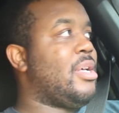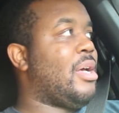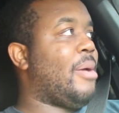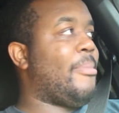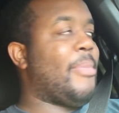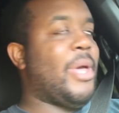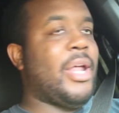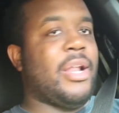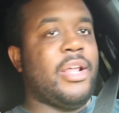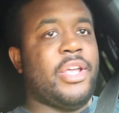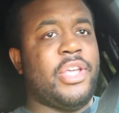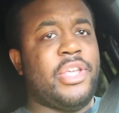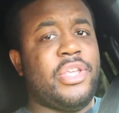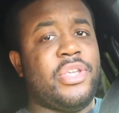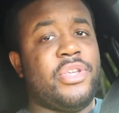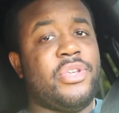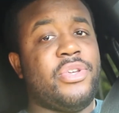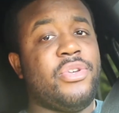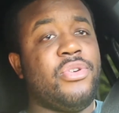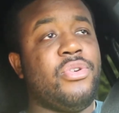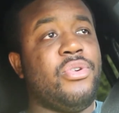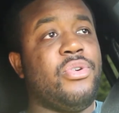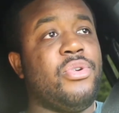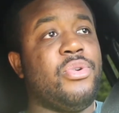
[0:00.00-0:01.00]
I'm not a
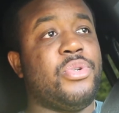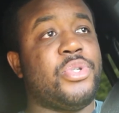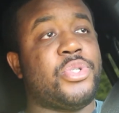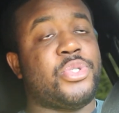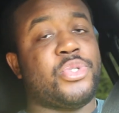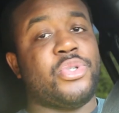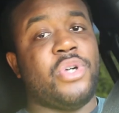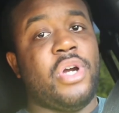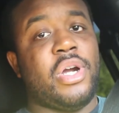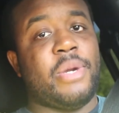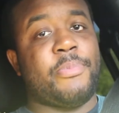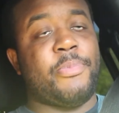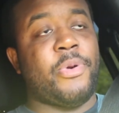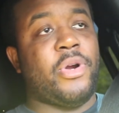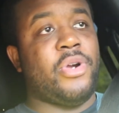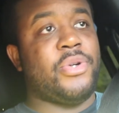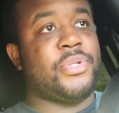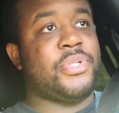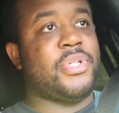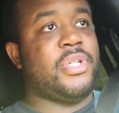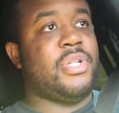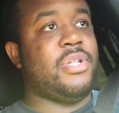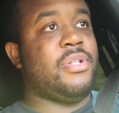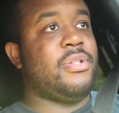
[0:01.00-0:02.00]
huge truck
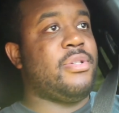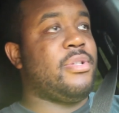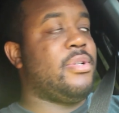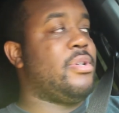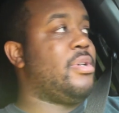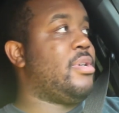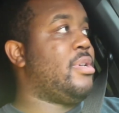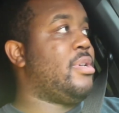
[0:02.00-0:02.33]
person.